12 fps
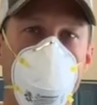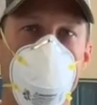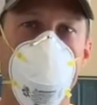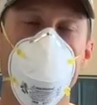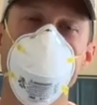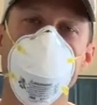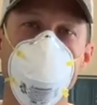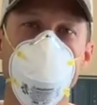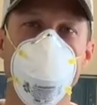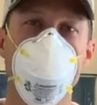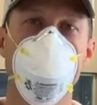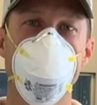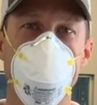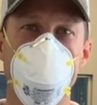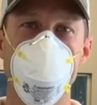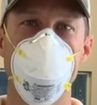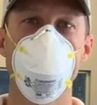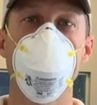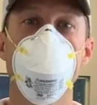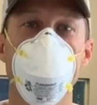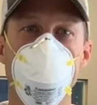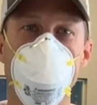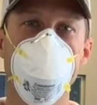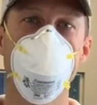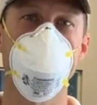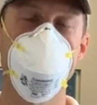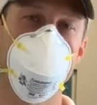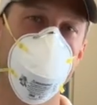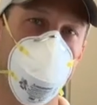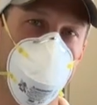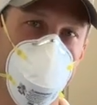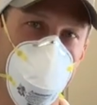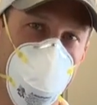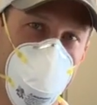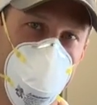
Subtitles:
Okay, so let's talk about what PPE we should use when we're